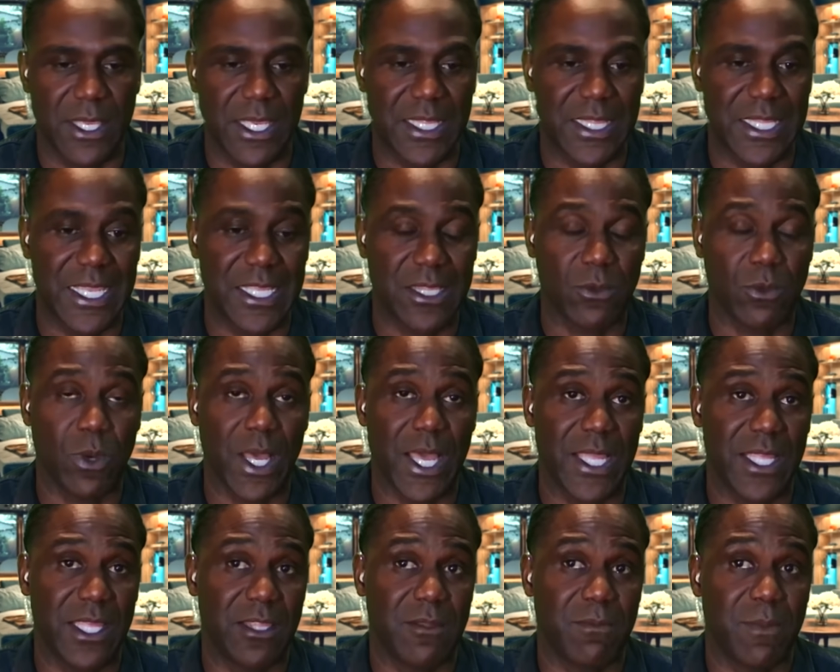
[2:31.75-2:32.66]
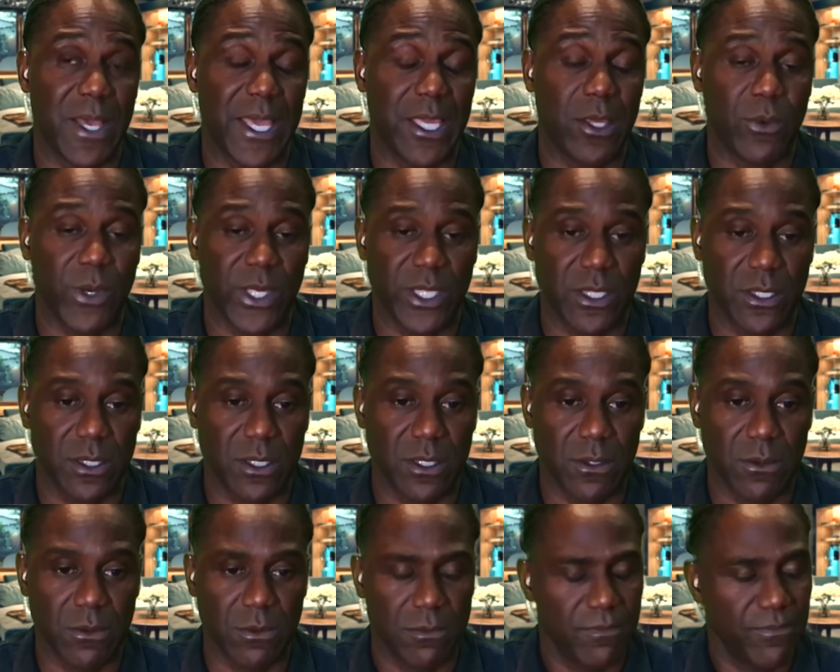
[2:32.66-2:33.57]
And that's why it's my question
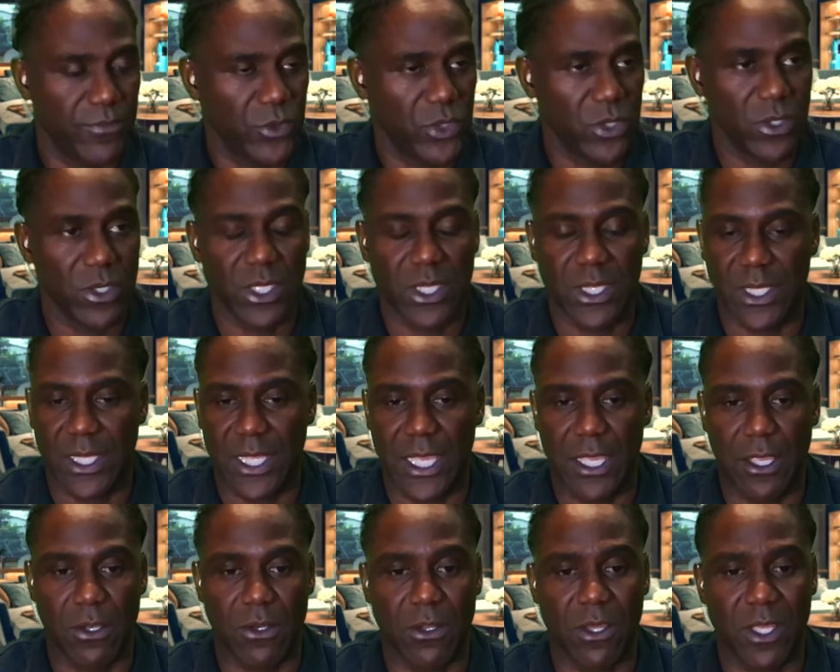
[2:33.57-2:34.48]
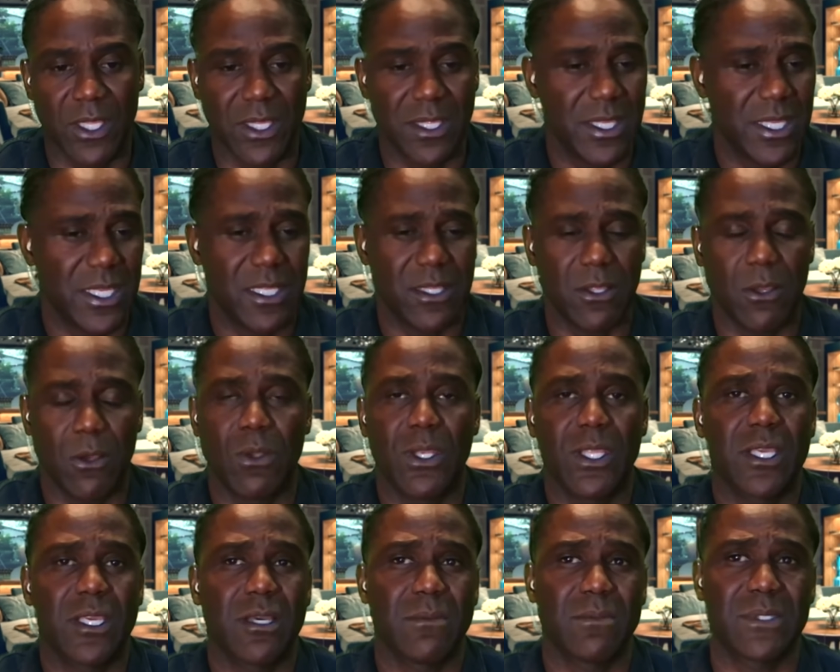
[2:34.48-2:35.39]
too. Should he stay or not? It
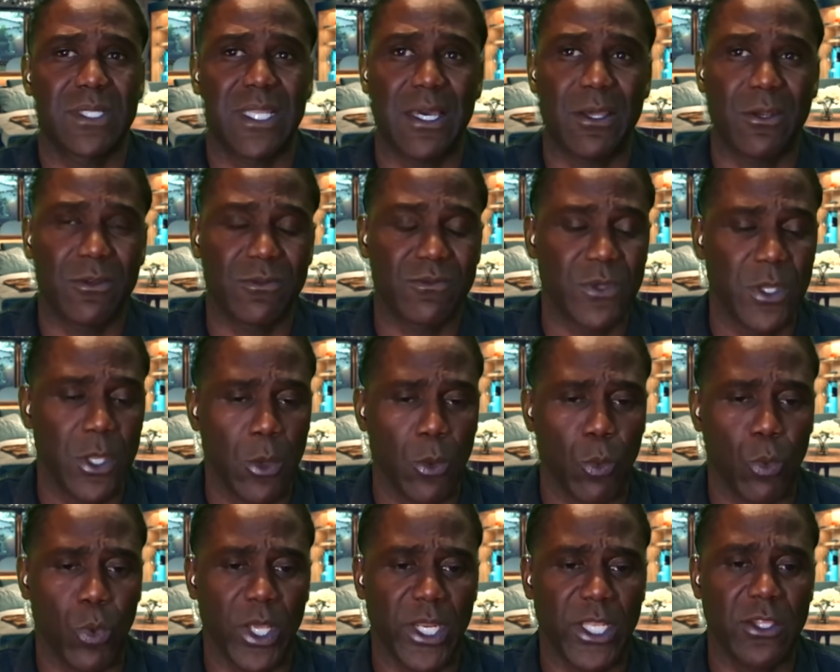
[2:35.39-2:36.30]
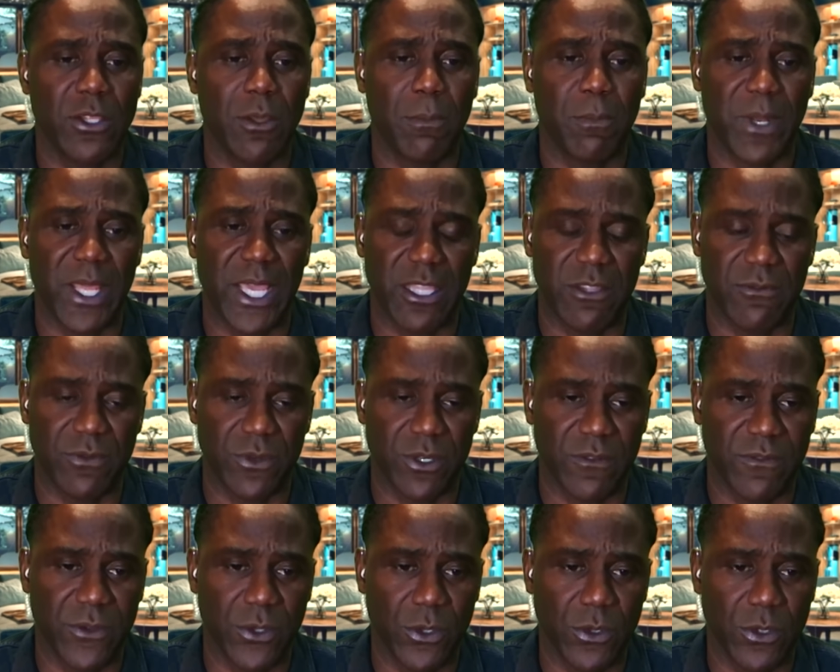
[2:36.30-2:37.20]
only comes down to what is your plans for
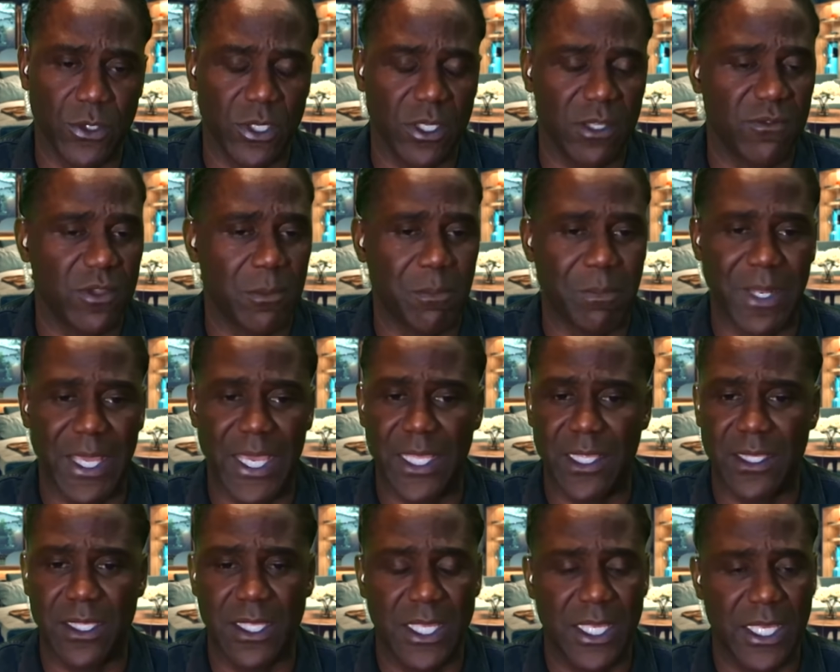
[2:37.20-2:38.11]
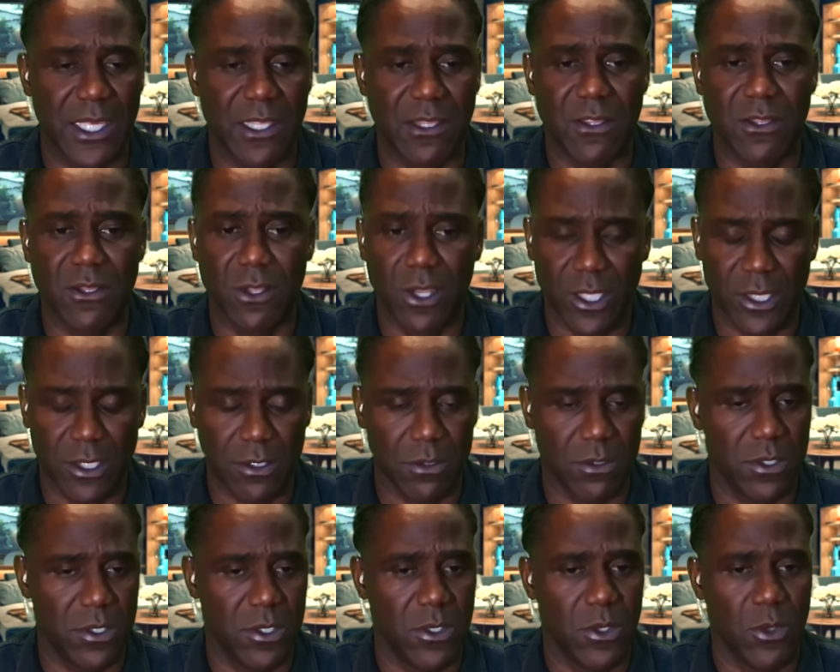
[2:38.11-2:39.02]
the future? If the plan is
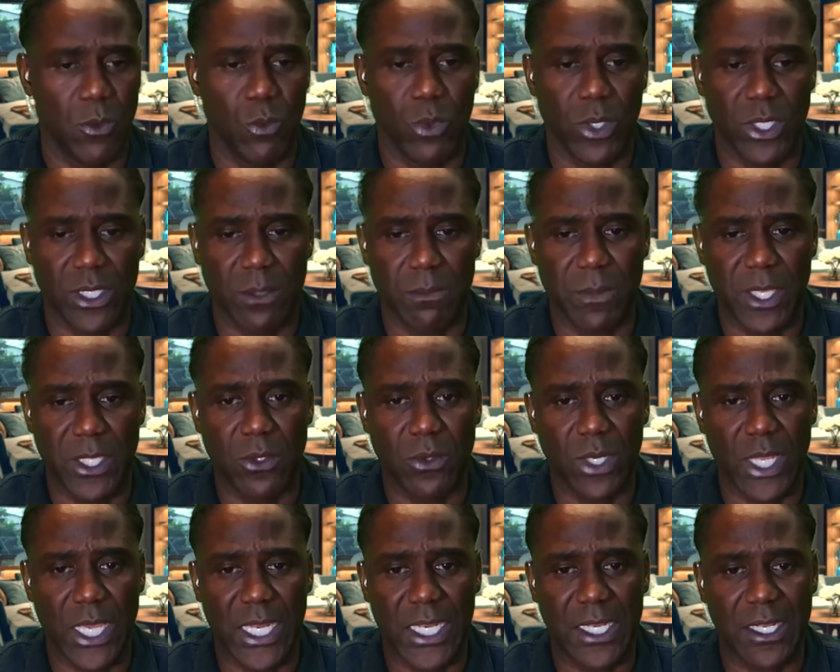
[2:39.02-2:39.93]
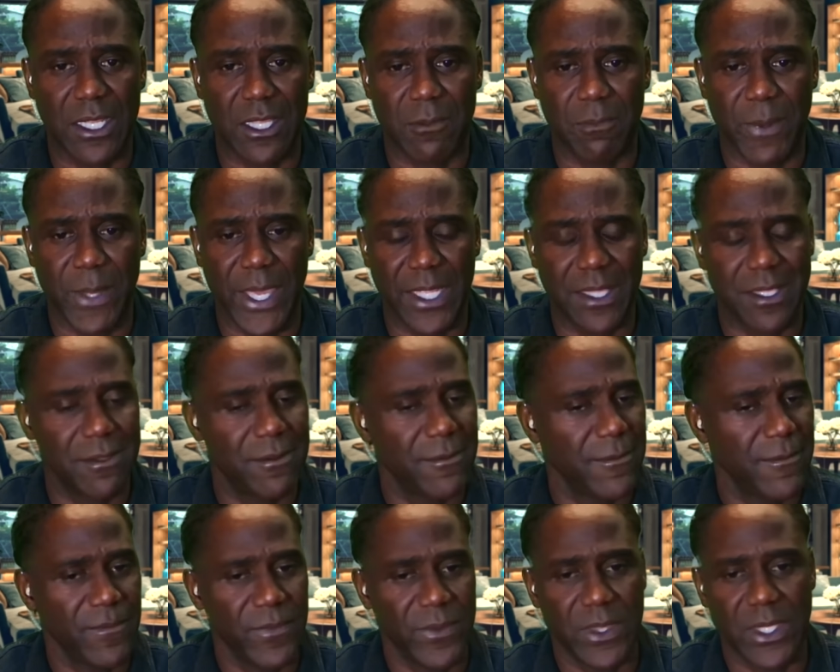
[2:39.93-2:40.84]
not what Man United expect,
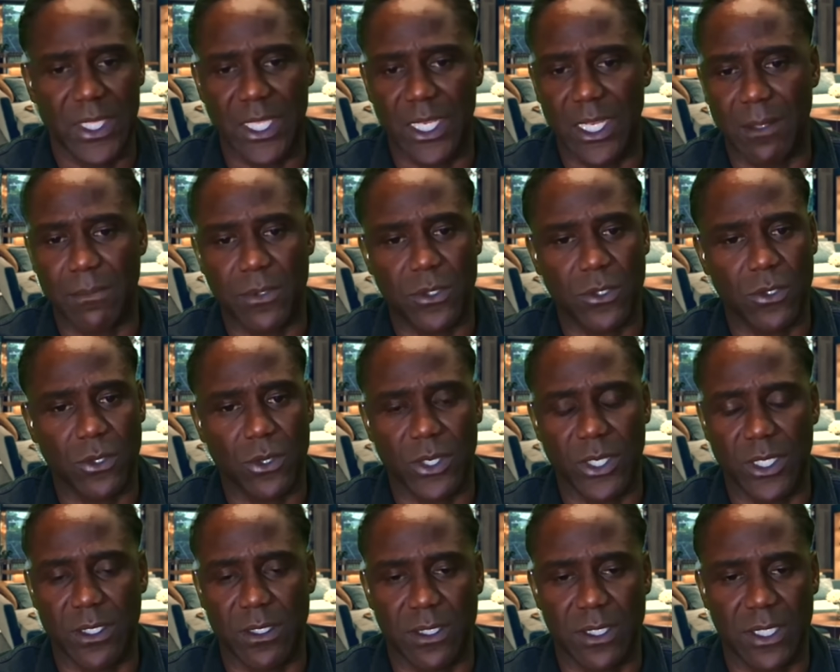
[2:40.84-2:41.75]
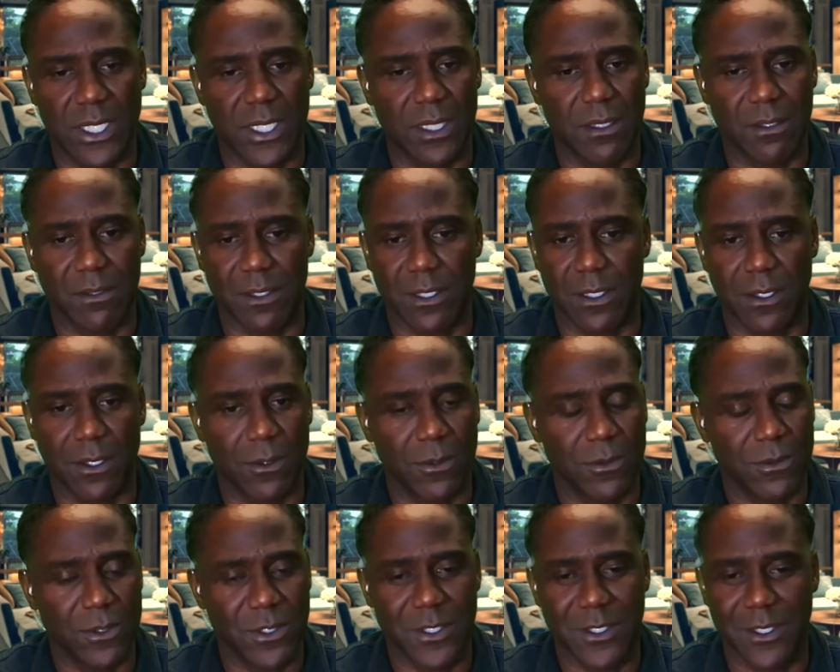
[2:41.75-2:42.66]
then I'm sorry. Then, you
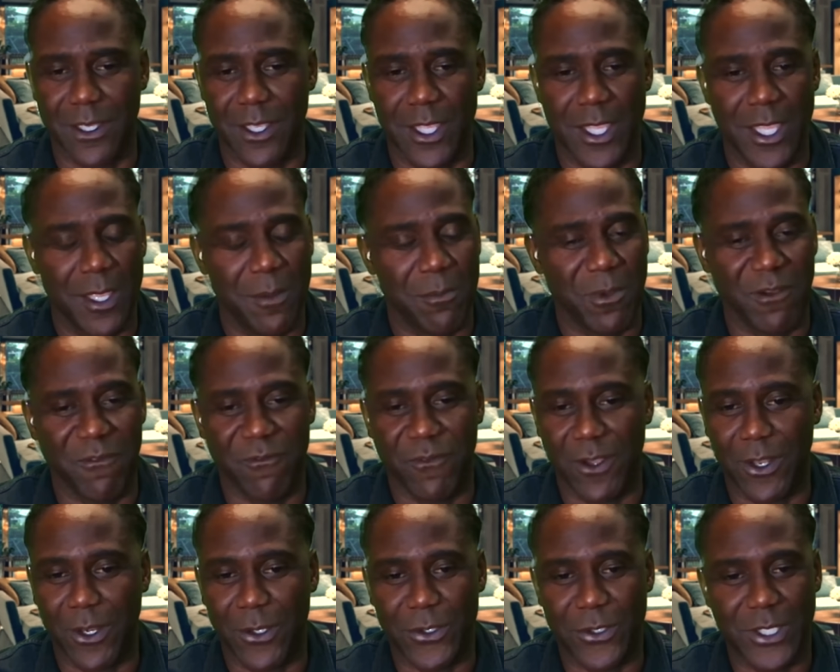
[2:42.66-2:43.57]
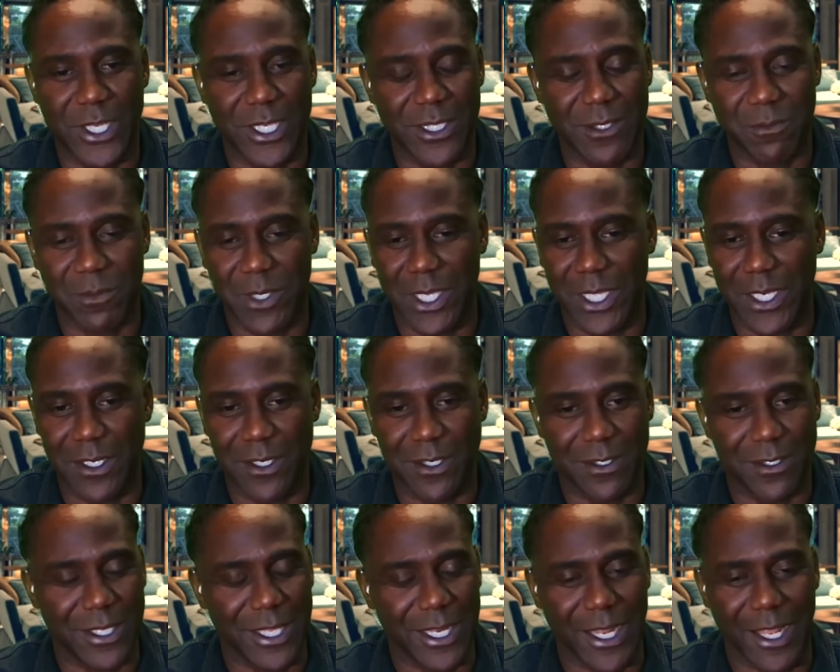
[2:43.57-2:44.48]
know, my fellow Dutchman
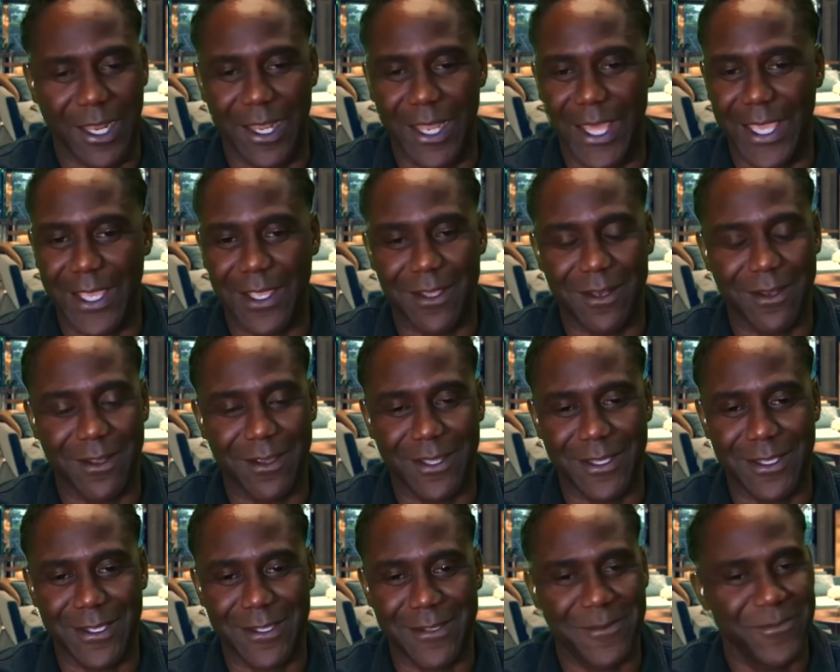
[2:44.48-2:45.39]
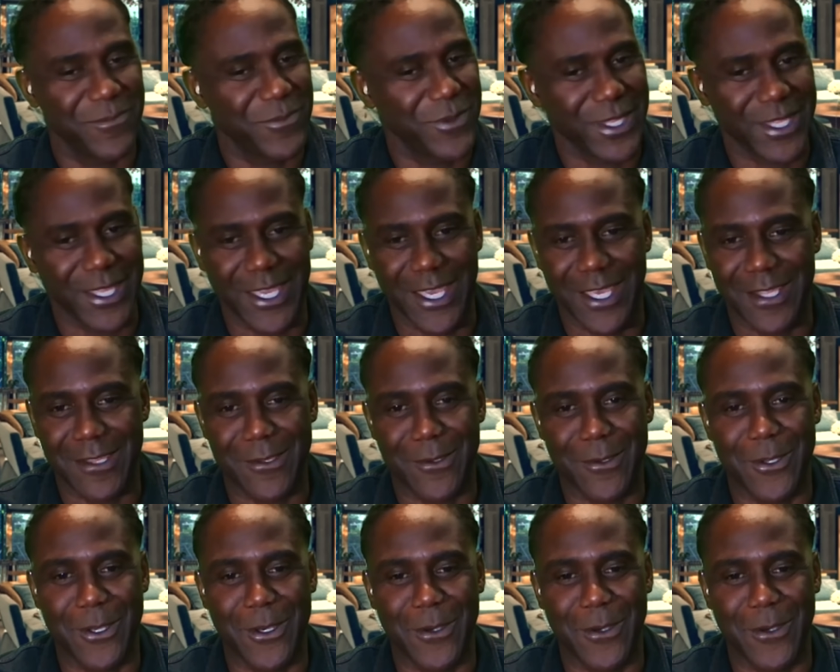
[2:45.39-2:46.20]
that I like a lot has to